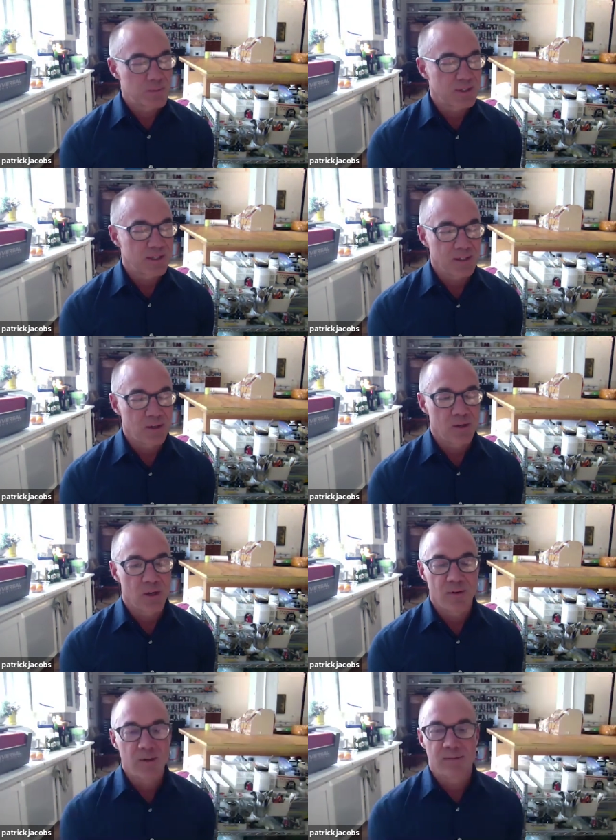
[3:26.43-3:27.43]
but the, you know
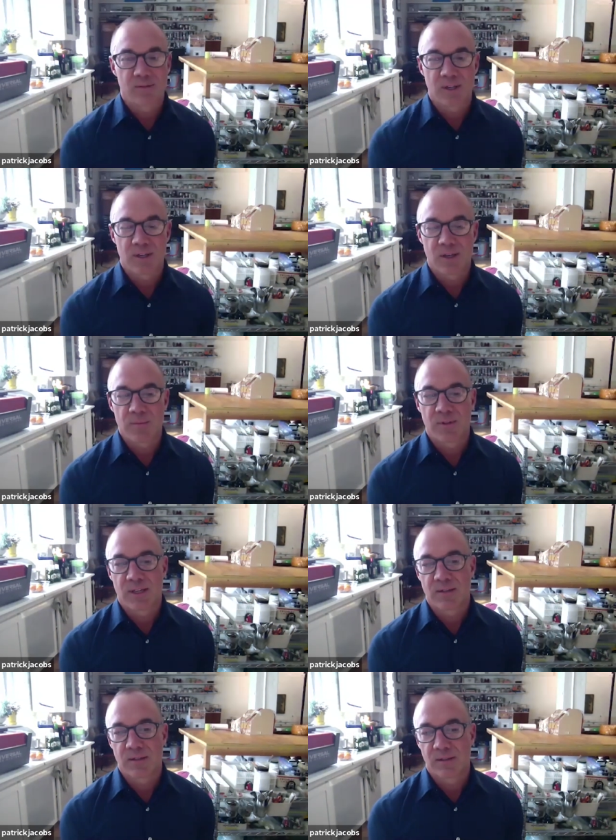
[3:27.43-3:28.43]
everything kind of comes
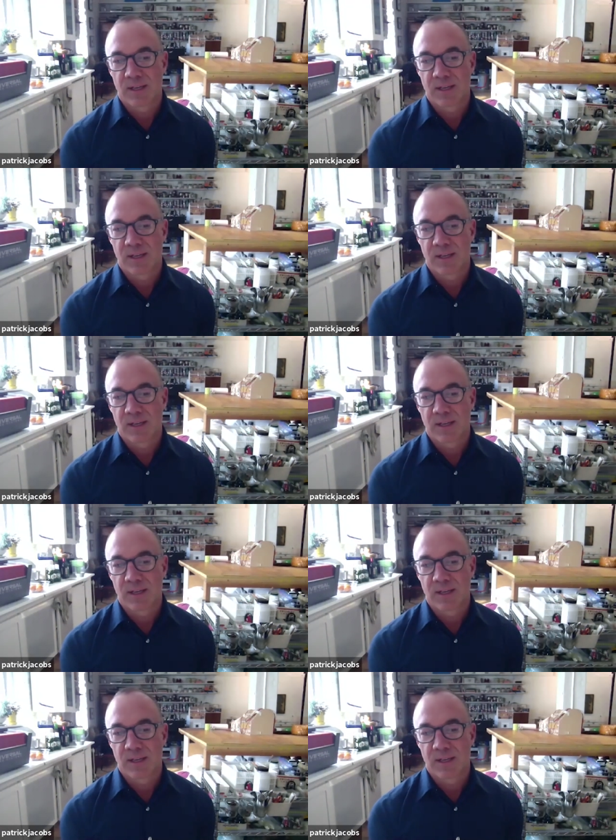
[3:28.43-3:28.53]
down to